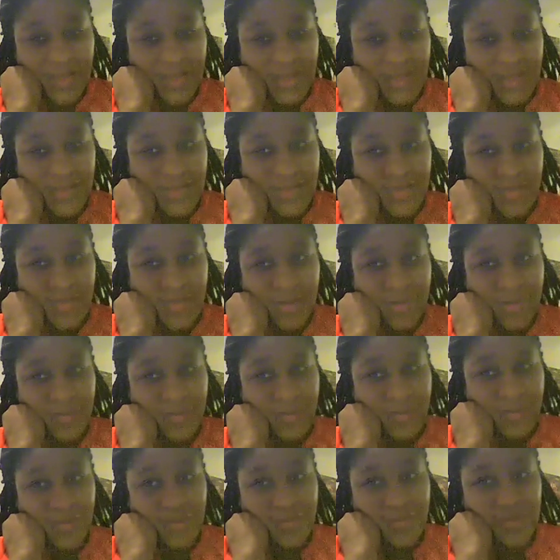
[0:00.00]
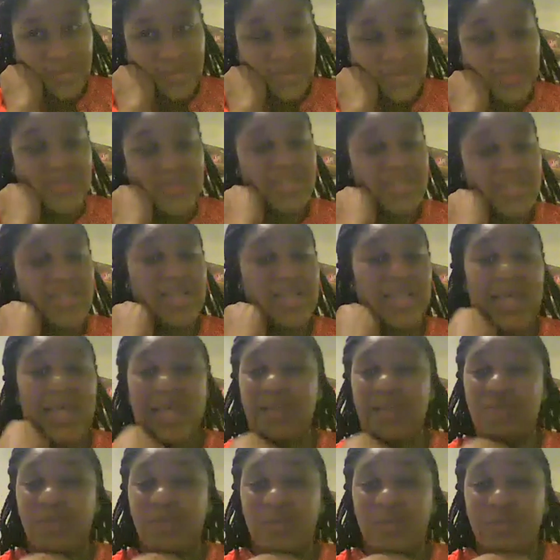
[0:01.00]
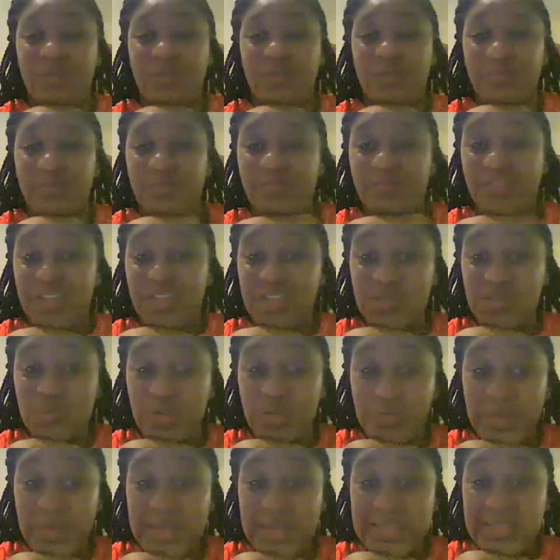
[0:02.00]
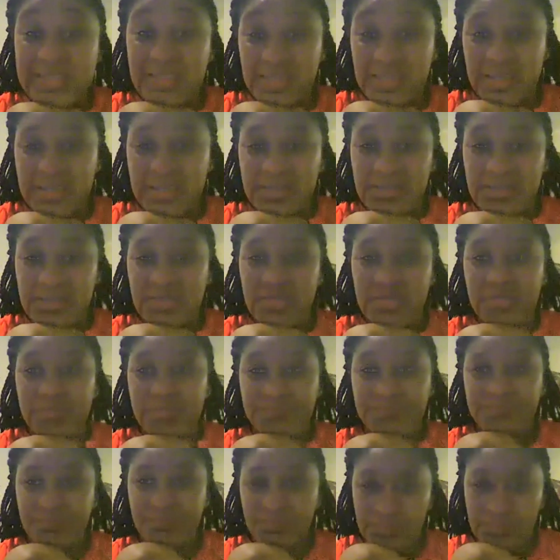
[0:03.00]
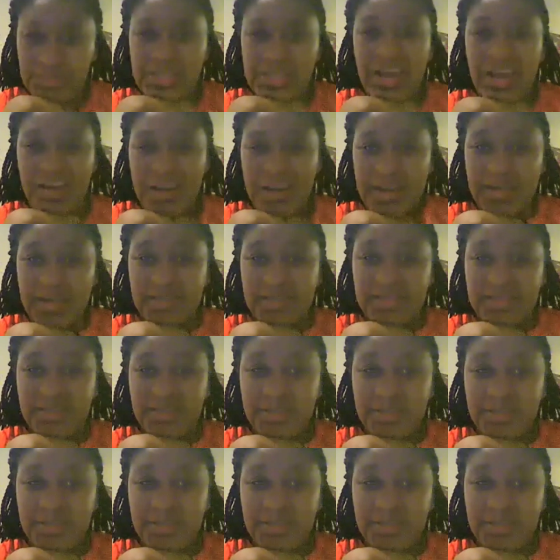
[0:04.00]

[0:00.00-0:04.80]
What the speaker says: So he said, like, no, he would be finished work by 6. I said, all right.